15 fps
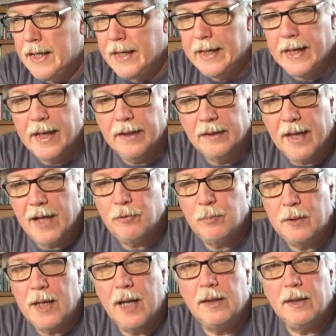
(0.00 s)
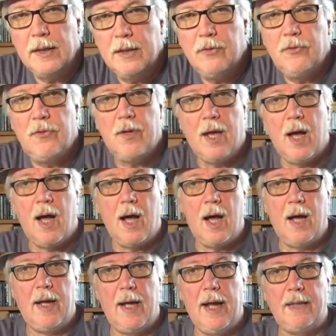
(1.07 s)
And last but not least,
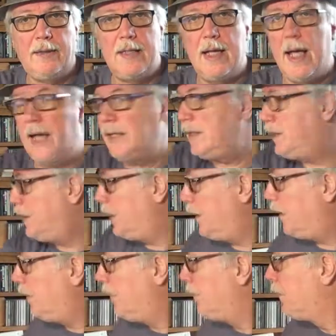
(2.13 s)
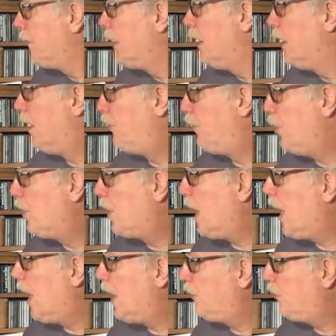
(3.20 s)
at the end here, if you
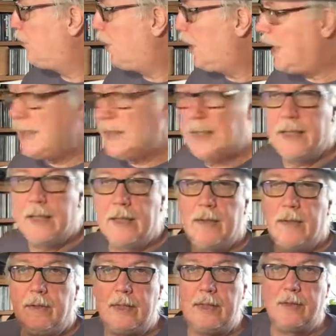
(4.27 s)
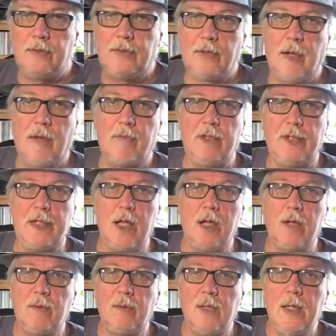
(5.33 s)
guys like this
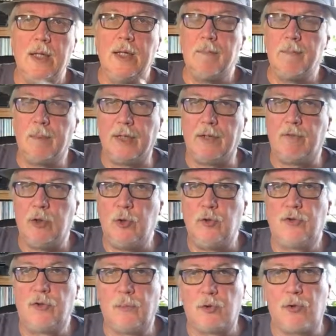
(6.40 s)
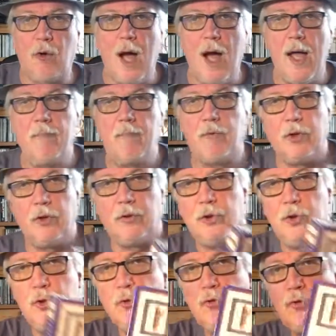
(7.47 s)
video, but if you subscribe, for new